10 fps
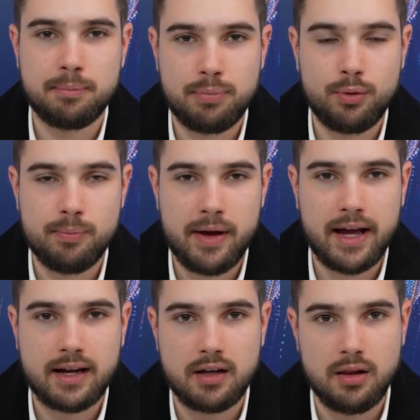
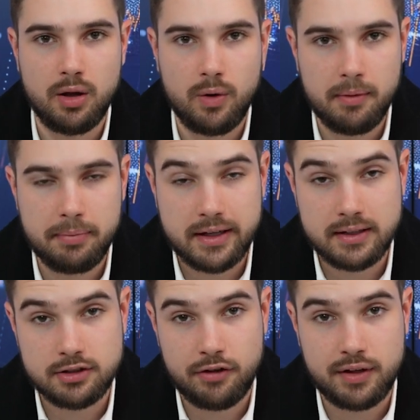pullback lower
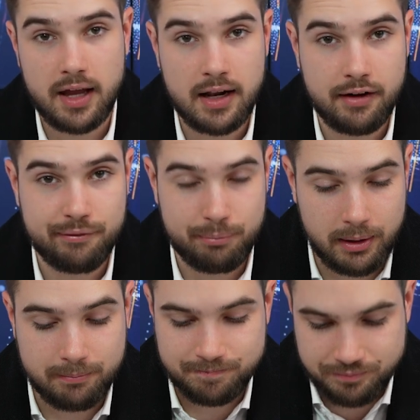because of the NFP.